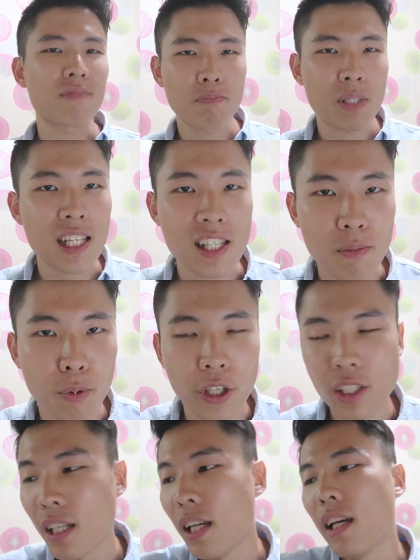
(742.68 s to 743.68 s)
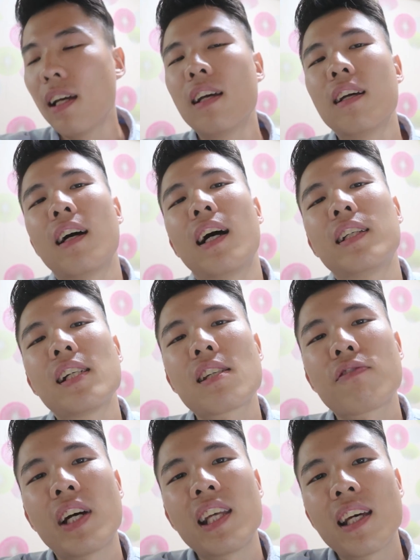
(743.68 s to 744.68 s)
besides the point. I
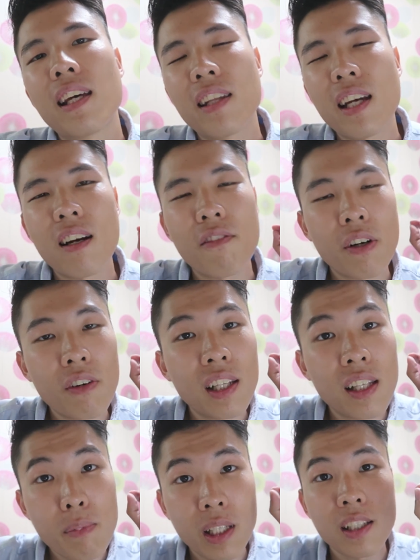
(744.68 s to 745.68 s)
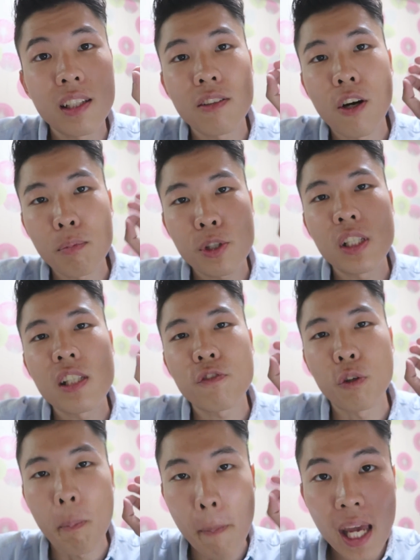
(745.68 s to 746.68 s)
just find that there are very limited options
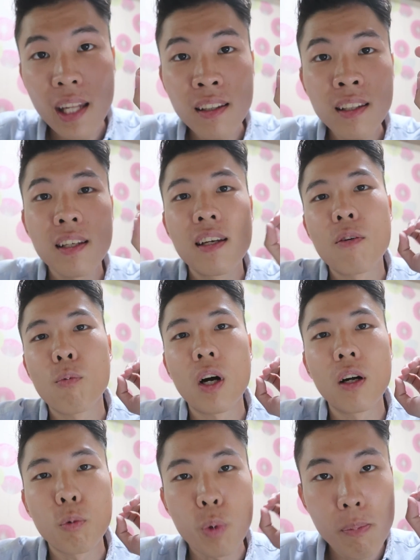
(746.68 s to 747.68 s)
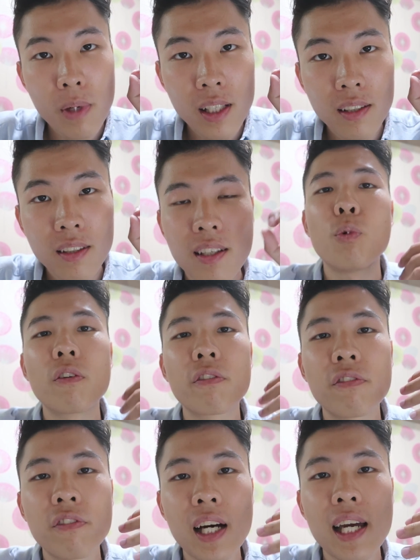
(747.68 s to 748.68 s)
for men, while women will
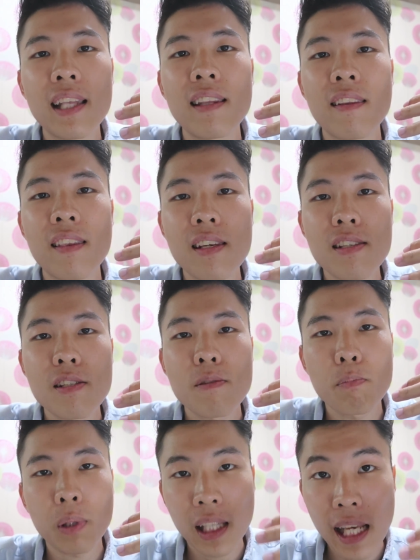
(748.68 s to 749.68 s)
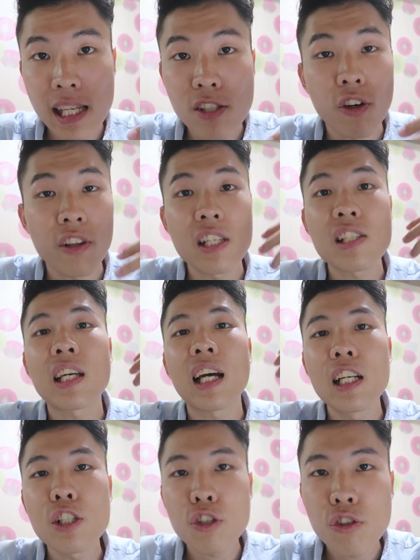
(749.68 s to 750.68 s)
find this place or this
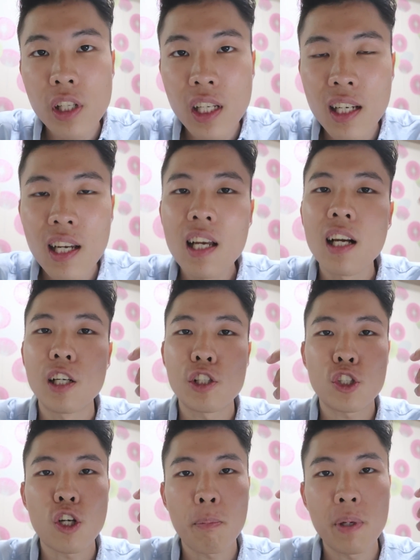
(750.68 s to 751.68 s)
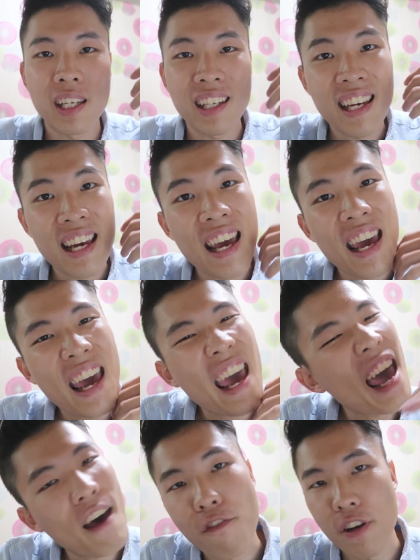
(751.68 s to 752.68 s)
country a shopping
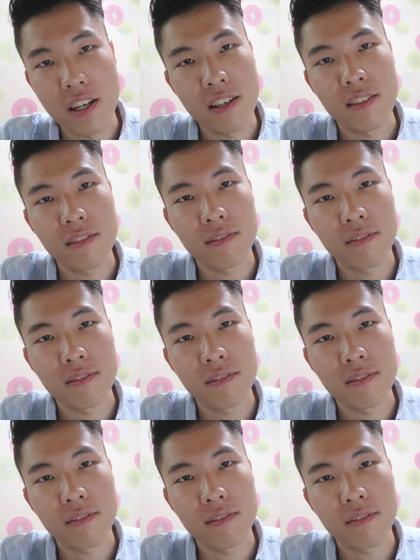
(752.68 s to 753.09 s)
heaven.